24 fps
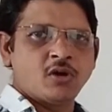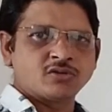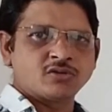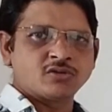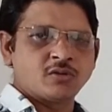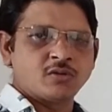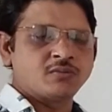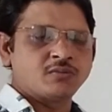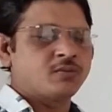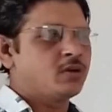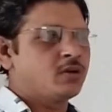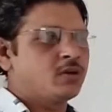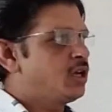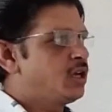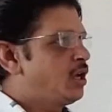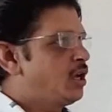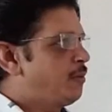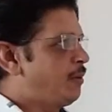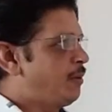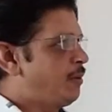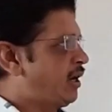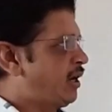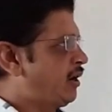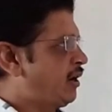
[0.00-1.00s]
cause of
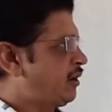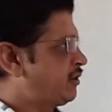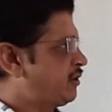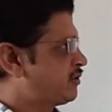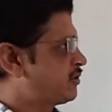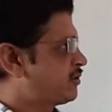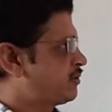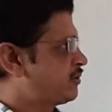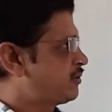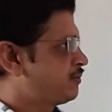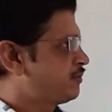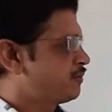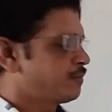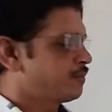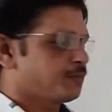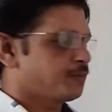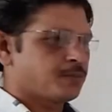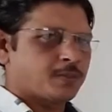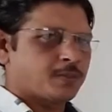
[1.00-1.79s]
hepatitis.